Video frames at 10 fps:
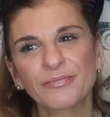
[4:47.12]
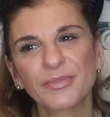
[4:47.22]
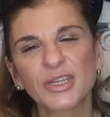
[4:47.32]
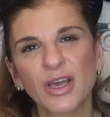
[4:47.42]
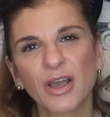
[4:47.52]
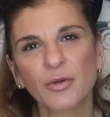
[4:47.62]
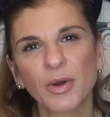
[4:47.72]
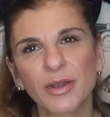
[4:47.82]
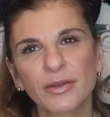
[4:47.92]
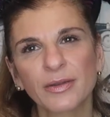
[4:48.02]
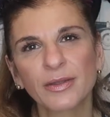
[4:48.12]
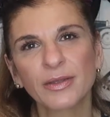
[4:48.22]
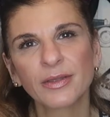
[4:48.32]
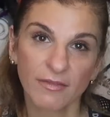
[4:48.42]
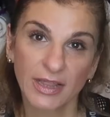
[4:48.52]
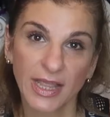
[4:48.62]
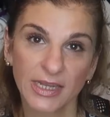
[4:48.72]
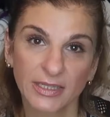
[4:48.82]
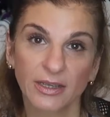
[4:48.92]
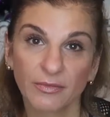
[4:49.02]
the dark one,
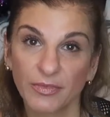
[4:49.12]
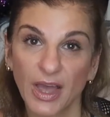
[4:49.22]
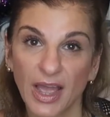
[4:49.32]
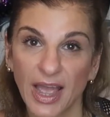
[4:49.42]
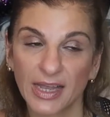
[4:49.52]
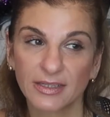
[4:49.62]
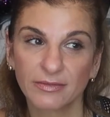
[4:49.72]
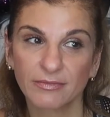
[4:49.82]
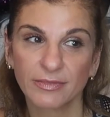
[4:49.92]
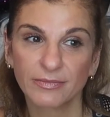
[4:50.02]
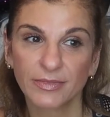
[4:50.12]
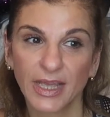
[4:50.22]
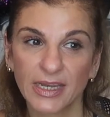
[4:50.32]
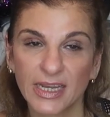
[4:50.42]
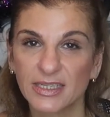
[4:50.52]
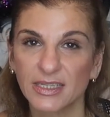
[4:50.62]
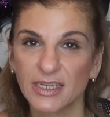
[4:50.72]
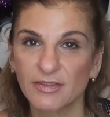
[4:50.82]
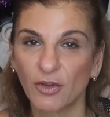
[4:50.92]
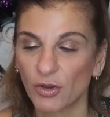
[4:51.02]
Vendetta, that I had in
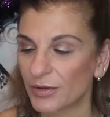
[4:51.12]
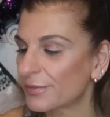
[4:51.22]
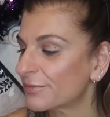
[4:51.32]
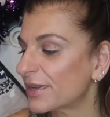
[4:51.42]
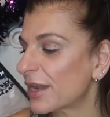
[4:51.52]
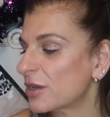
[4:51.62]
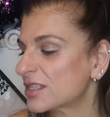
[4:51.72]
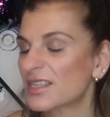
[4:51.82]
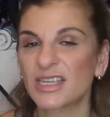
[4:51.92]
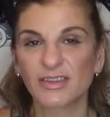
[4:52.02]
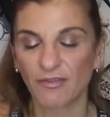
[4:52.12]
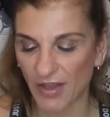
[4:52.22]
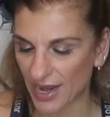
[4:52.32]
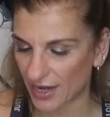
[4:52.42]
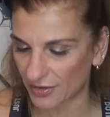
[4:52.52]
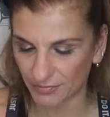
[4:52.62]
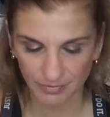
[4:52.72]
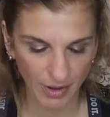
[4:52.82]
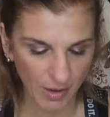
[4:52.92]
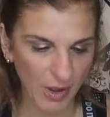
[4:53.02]
yesterday's vlog, but now it's this Violet,
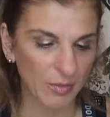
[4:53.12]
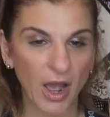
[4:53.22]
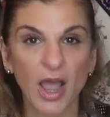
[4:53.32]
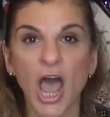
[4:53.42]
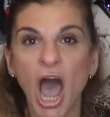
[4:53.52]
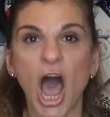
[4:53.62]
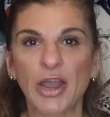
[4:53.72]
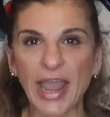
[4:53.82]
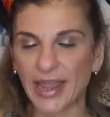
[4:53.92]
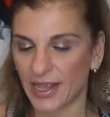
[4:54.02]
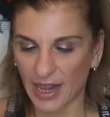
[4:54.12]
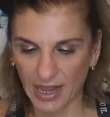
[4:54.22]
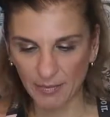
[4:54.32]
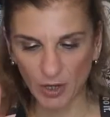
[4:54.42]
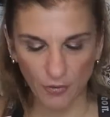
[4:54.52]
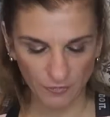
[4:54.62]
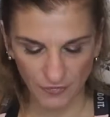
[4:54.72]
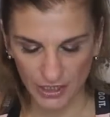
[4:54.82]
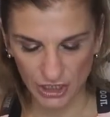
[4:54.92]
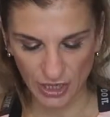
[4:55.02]
blah blah blah. Okay, let me go and
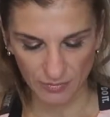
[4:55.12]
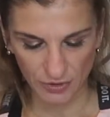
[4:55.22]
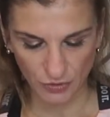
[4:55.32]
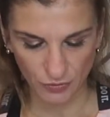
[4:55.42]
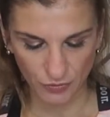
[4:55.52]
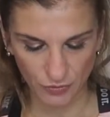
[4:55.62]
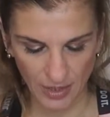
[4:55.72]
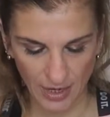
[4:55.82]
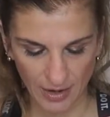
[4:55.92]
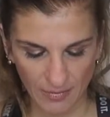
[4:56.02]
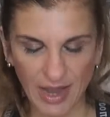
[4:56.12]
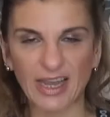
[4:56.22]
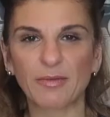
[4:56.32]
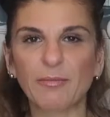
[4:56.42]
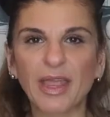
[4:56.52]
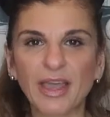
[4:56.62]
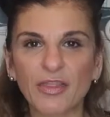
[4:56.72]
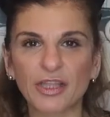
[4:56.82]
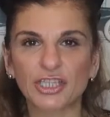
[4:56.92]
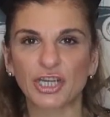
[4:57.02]
finish up so I can make
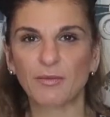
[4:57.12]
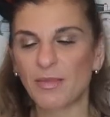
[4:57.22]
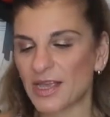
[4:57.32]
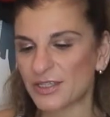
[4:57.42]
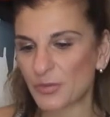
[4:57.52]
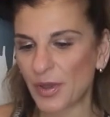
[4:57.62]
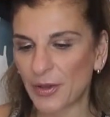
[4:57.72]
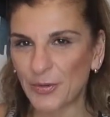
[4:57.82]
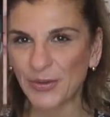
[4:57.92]
the gym as well.